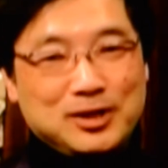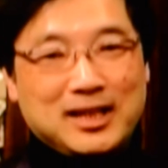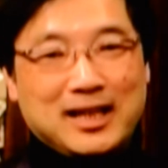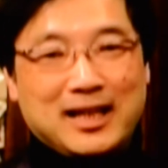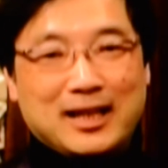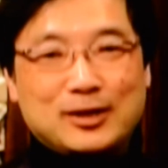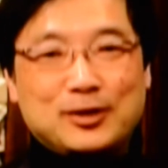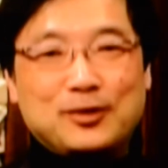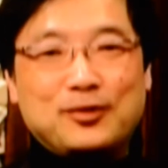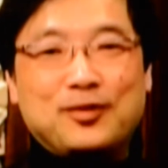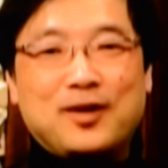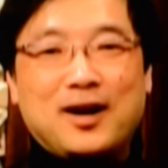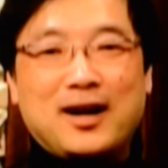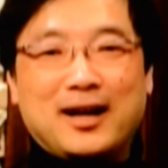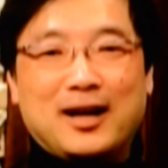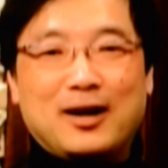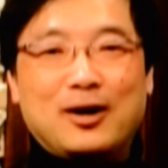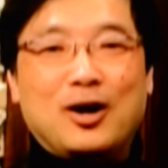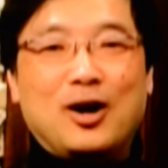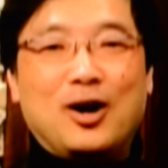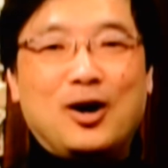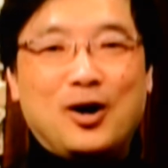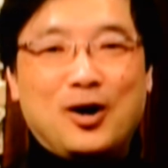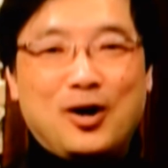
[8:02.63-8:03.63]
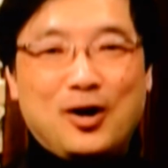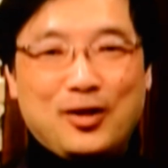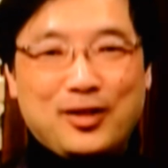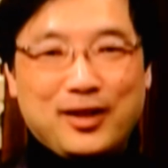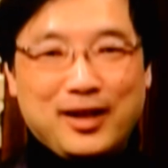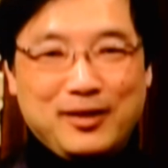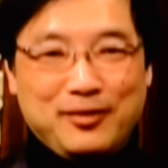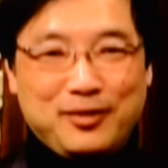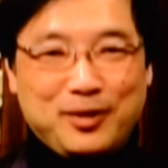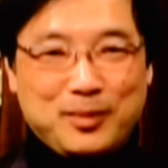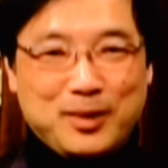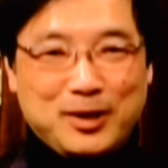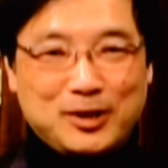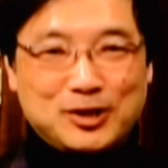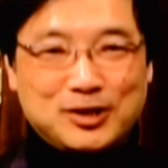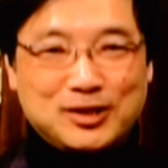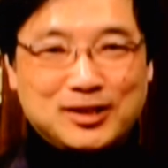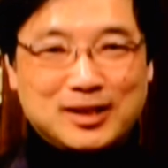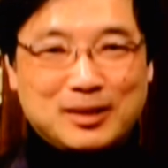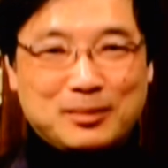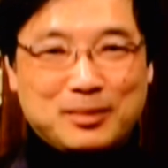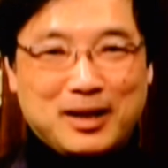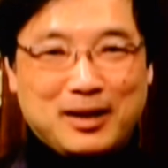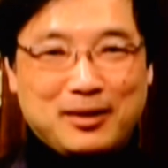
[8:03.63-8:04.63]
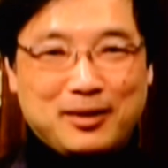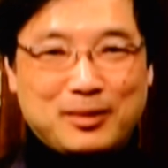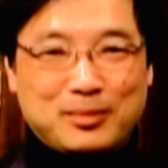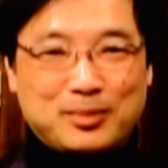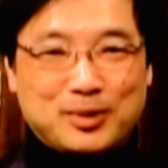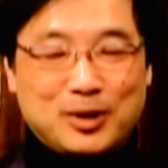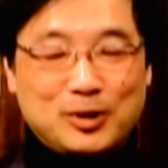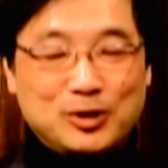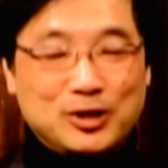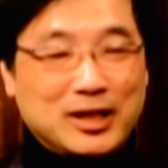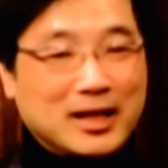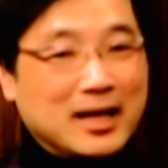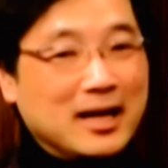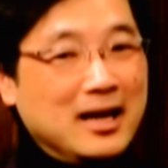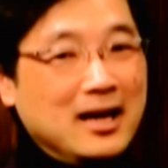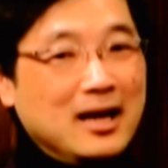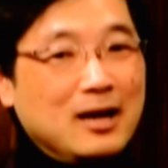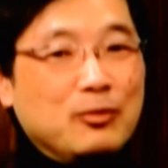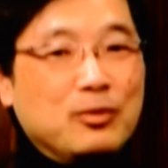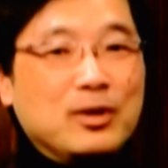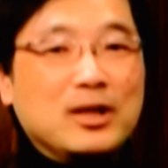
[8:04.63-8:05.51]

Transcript: You can actually find out all the information about the project.